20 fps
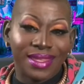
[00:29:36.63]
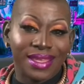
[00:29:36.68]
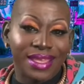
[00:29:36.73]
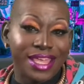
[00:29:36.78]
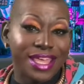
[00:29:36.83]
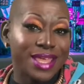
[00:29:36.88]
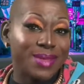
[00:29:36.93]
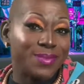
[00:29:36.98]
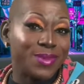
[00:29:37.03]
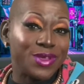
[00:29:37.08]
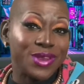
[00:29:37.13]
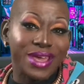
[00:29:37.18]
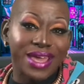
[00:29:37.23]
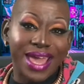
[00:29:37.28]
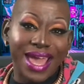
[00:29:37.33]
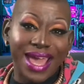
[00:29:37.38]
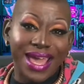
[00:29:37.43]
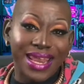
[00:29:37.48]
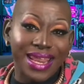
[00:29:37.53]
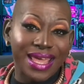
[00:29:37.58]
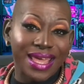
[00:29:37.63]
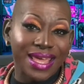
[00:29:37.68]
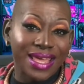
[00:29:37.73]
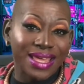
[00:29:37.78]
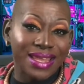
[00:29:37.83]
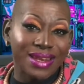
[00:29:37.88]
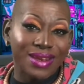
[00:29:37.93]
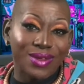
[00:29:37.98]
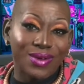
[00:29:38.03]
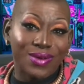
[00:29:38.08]

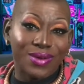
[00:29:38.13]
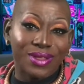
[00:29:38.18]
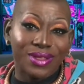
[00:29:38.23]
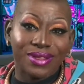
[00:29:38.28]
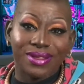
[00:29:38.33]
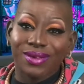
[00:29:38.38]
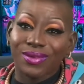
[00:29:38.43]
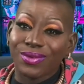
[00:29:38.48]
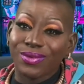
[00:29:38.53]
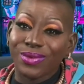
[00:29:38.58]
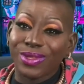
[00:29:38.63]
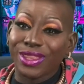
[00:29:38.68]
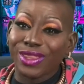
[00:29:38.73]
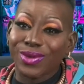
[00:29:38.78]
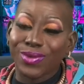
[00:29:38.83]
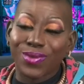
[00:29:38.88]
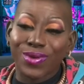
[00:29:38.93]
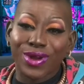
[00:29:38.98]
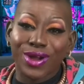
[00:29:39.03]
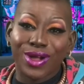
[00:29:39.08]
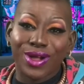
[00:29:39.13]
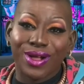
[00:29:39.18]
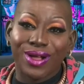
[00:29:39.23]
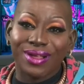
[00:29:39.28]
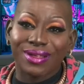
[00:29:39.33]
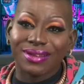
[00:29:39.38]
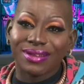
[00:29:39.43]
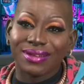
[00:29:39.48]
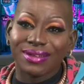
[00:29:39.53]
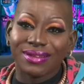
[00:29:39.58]
communicating with the
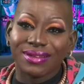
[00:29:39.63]
world